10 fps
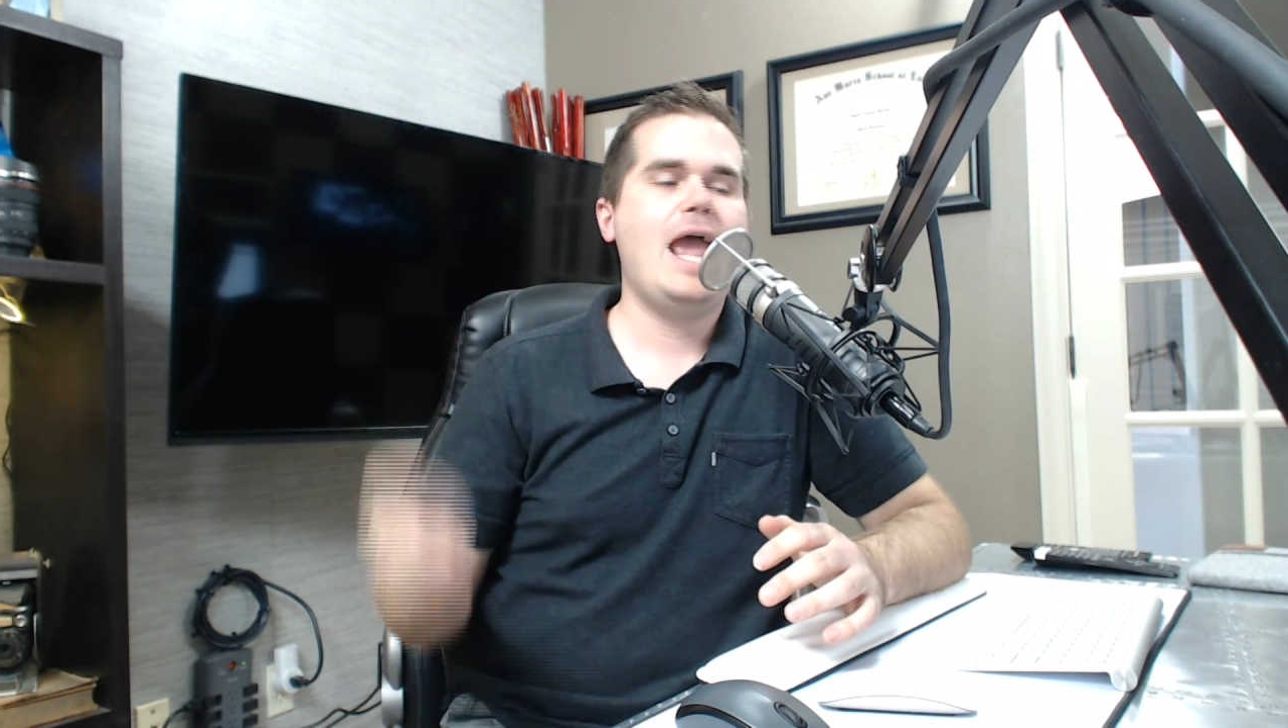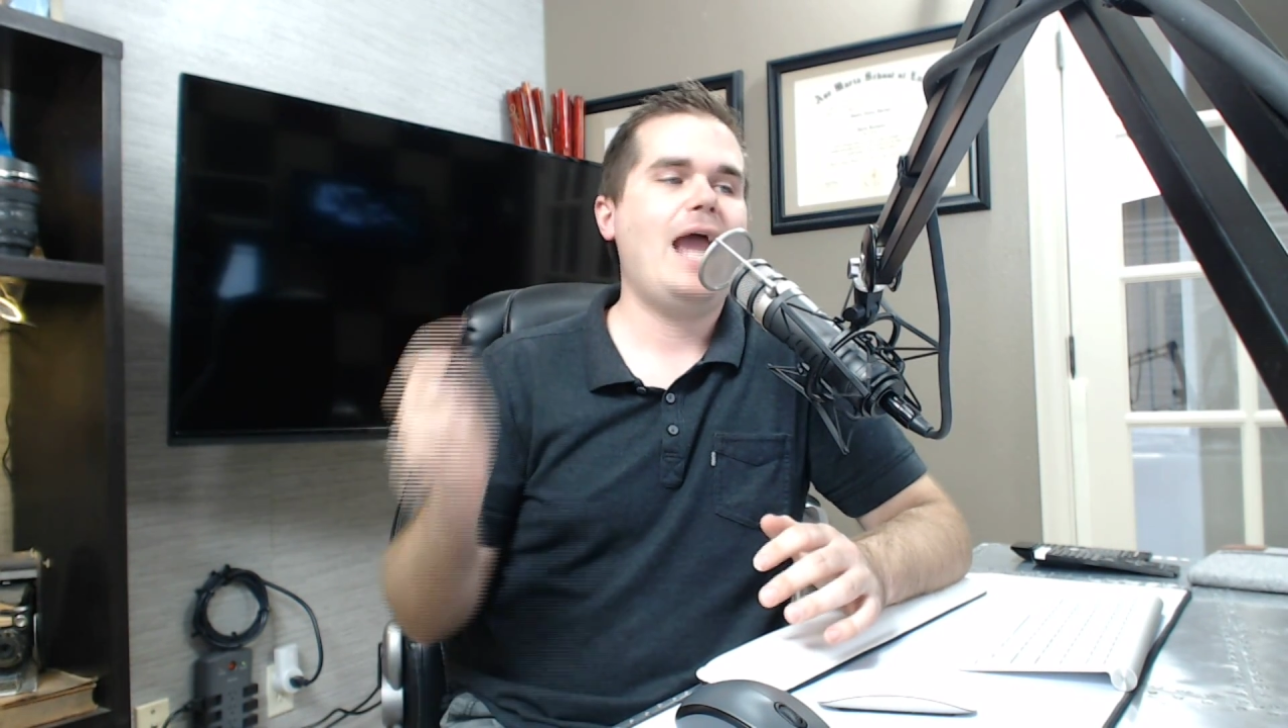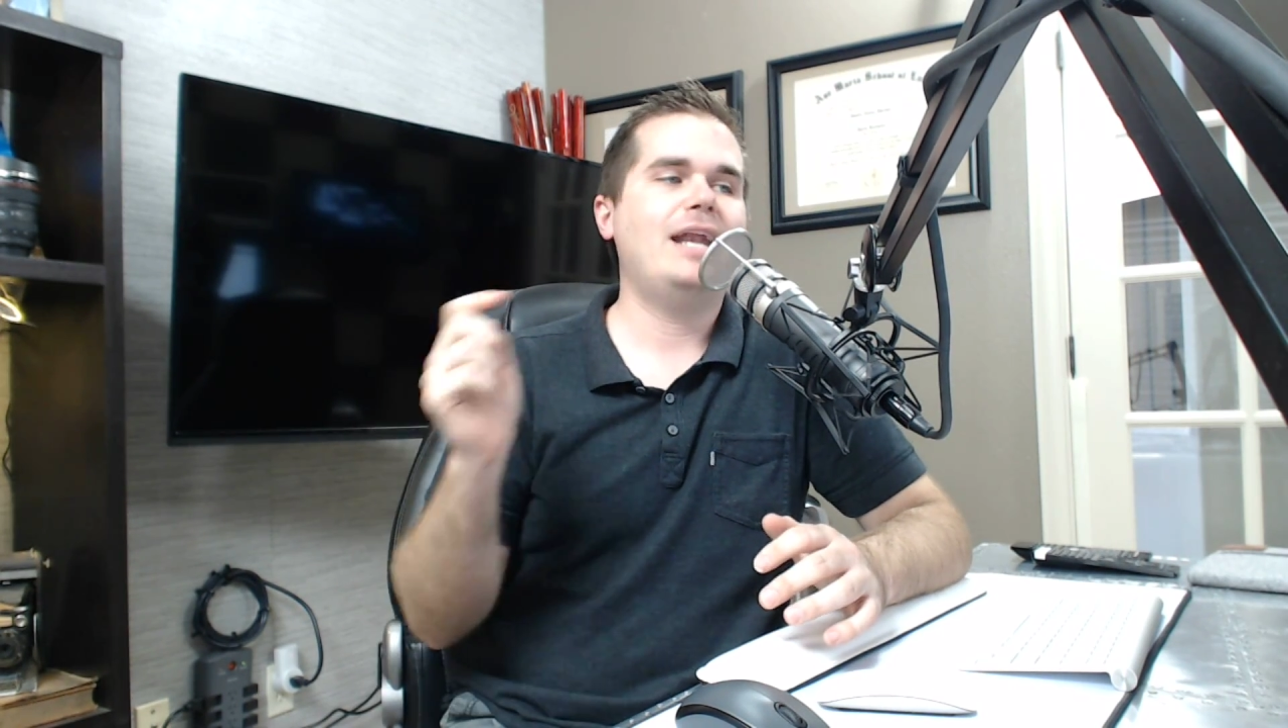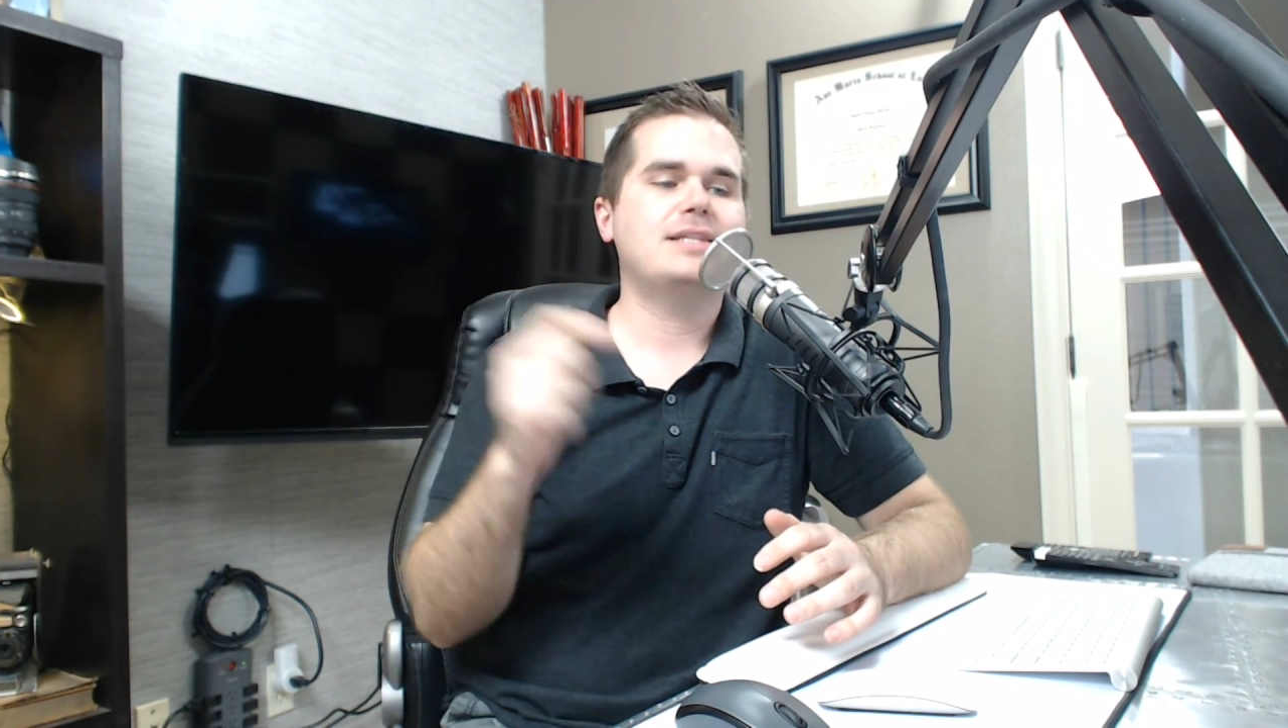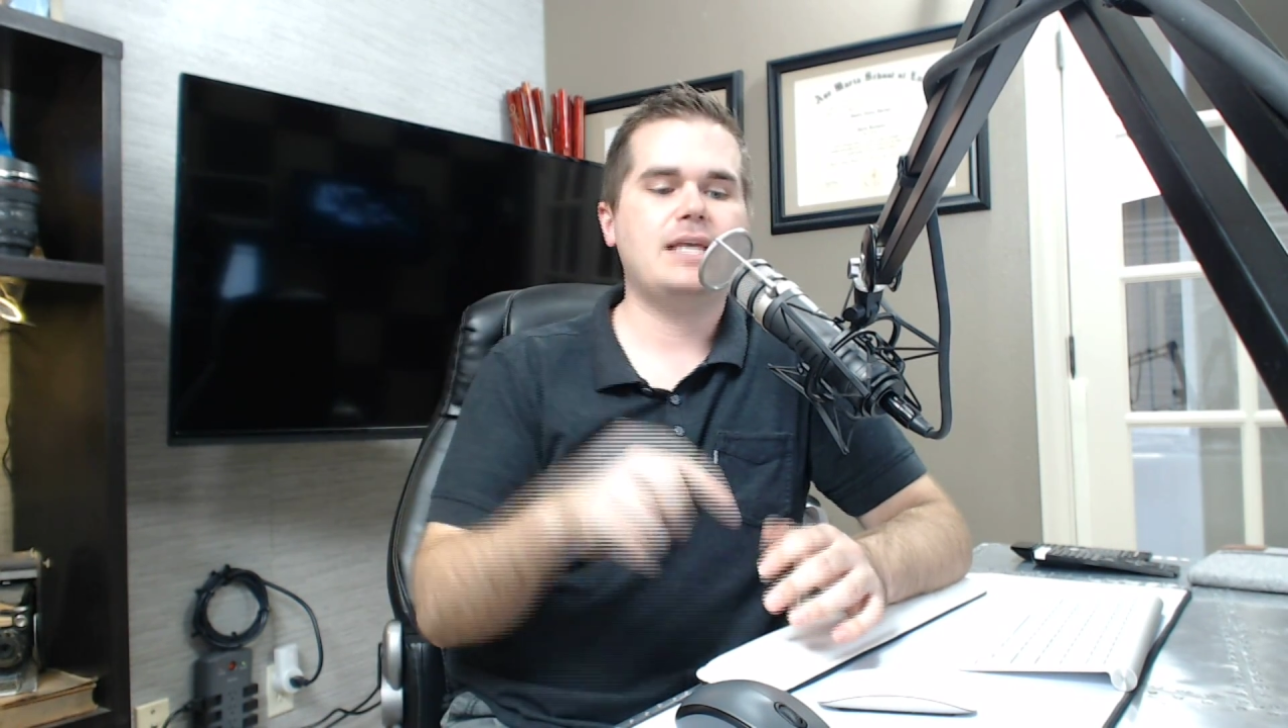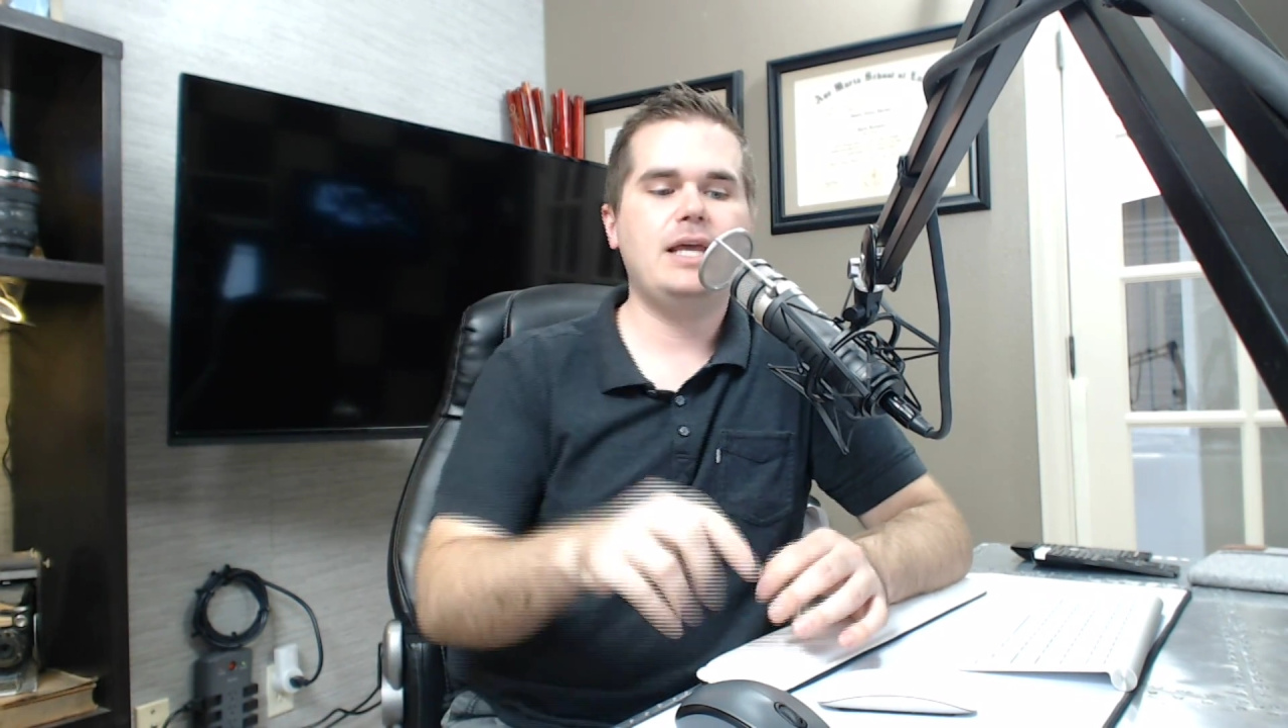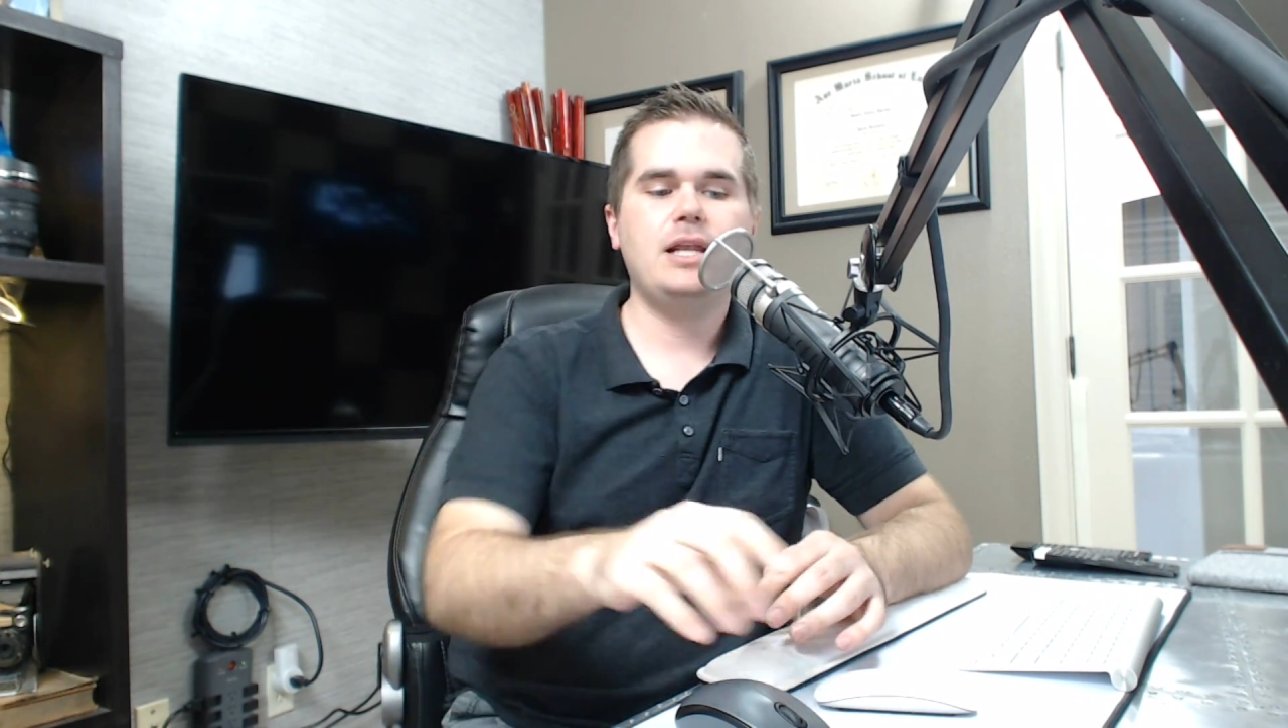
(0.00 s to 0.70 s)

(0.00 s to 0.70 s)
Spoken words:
and it's in